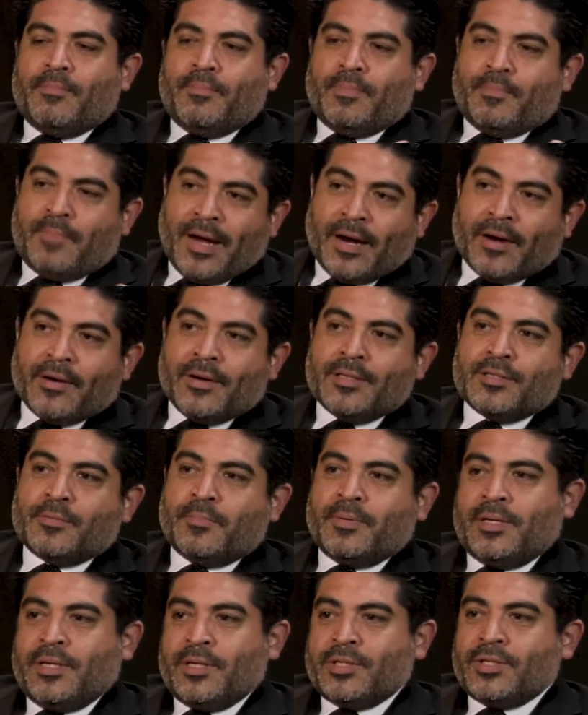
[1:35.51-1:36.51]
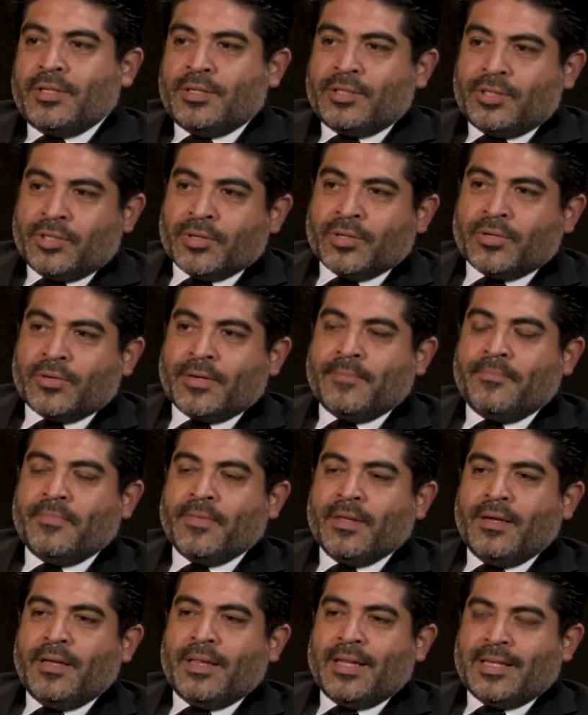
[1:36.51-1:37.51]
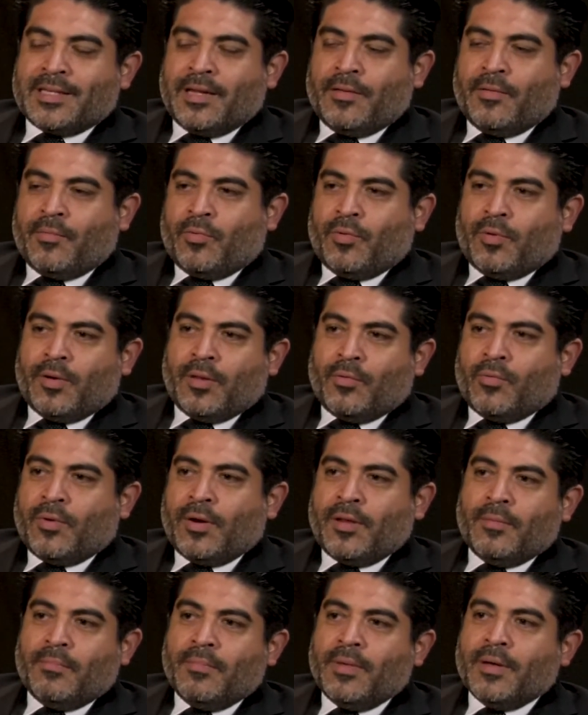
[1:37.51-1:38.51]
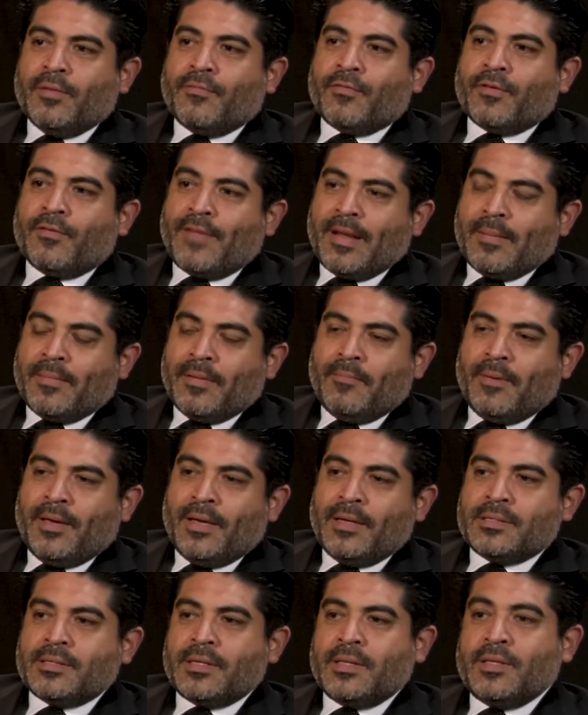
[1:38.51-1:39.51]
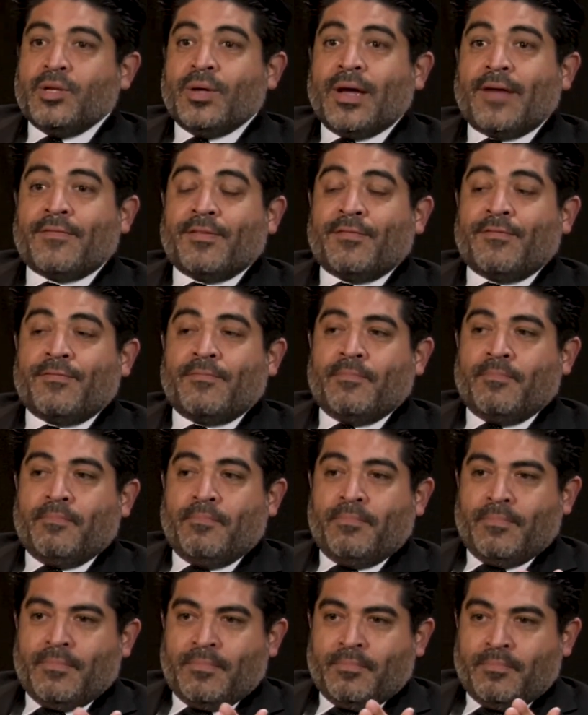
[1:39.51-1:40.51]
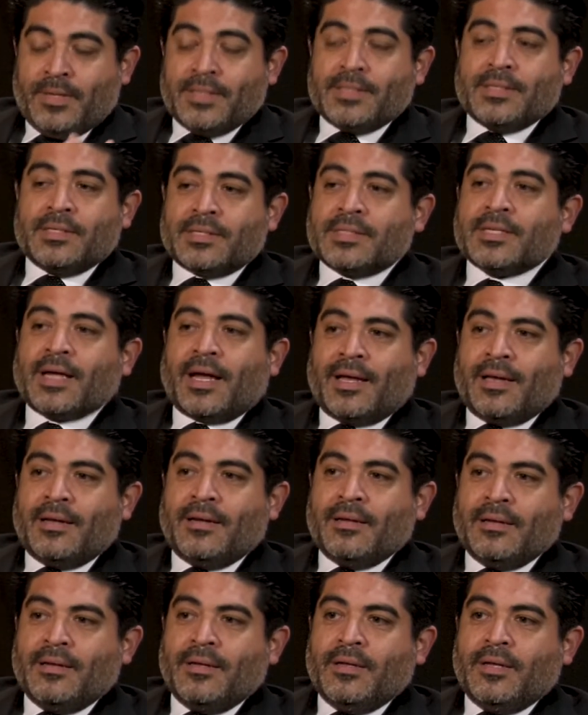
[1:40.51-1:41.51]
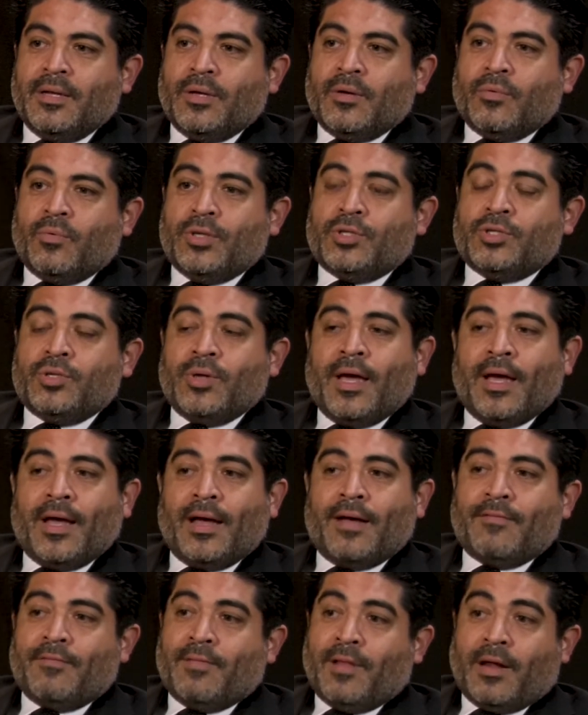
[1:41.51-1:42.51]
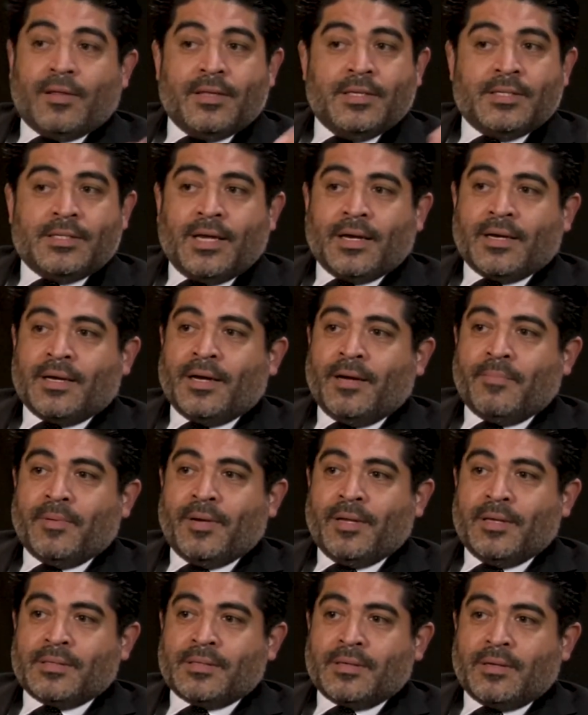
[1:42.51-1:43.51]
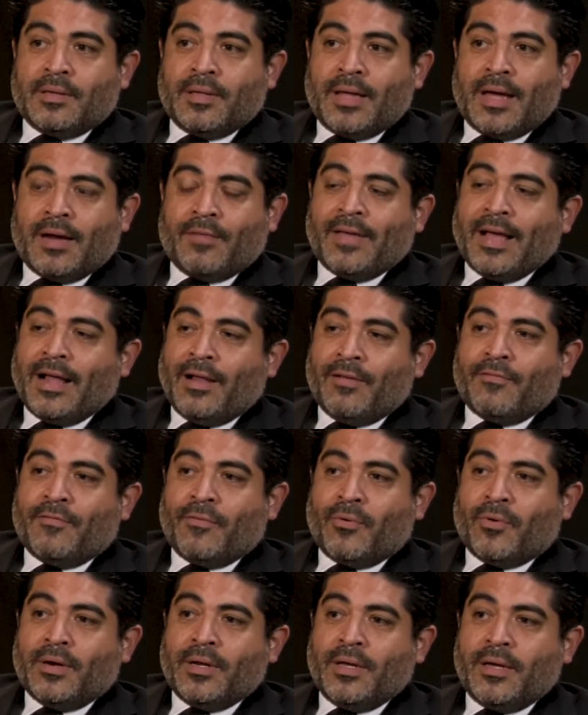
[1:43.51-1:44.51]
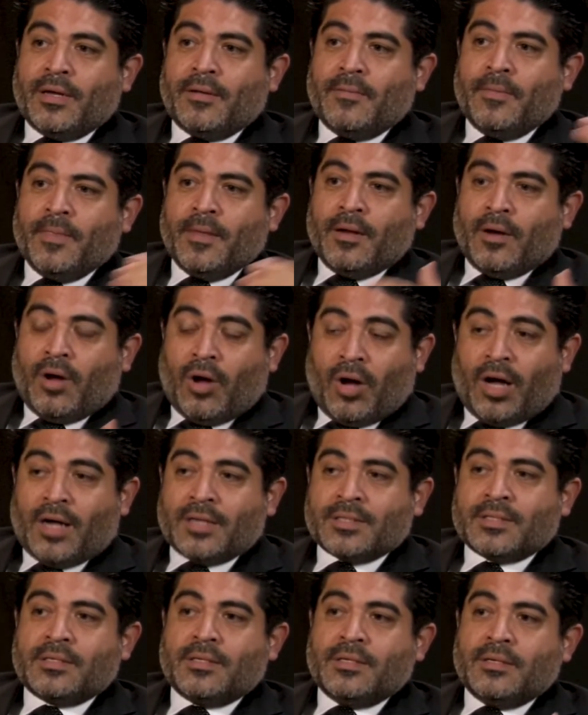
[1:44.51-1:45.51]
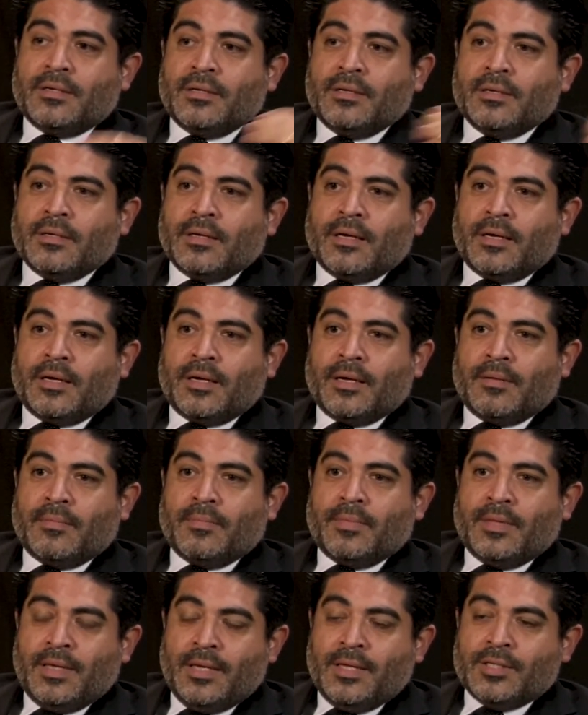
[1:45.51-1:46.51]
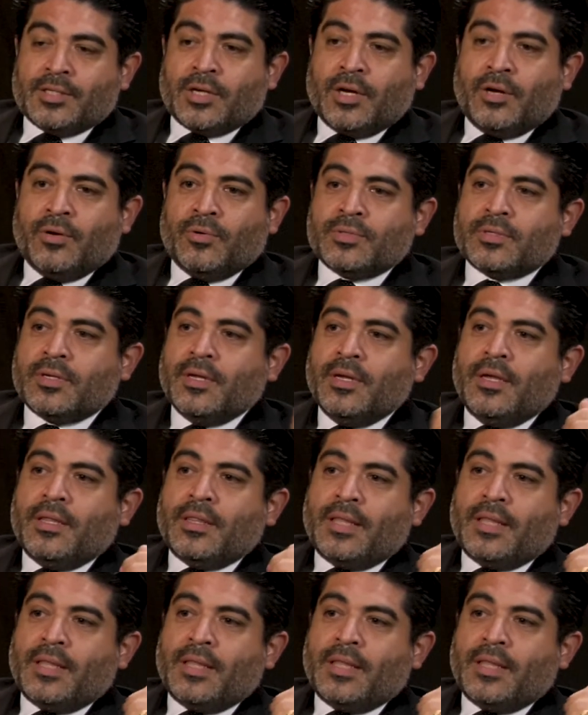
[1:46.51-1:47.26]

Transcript: Parents are petitioning children. That's kind of more of the run-of-the-mill for family-based. And then you have the business side, which you have a lot of these tech companies out of California, Austin, the East Coast.